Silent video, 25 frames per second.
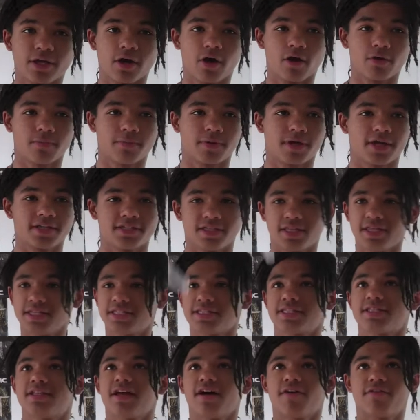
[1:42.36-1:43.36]
on because of this
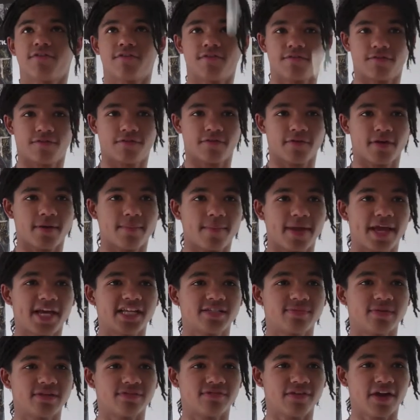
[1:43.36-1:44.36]
stuff it
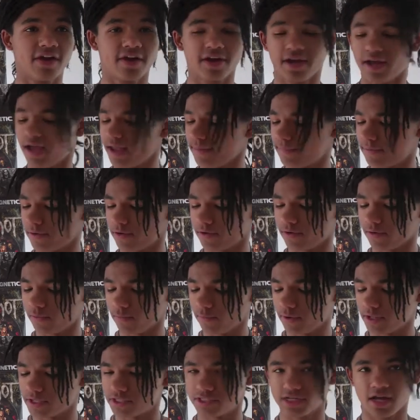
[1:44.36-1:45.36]
makes me very hyper,
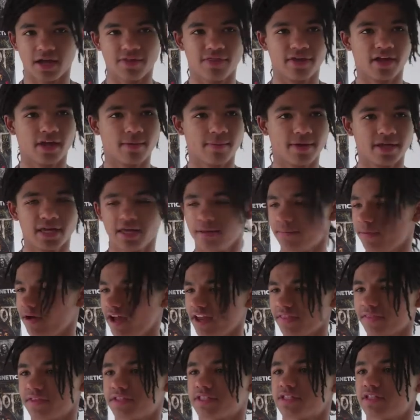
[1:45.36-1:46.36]
which I think I might keep
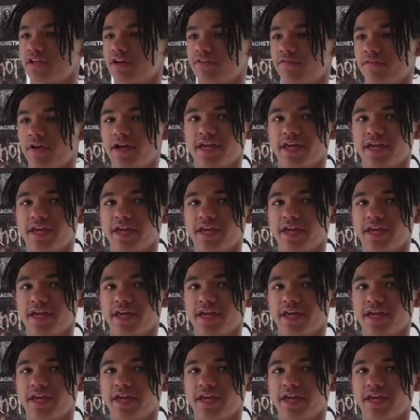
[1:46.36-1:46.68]
buying this stuff.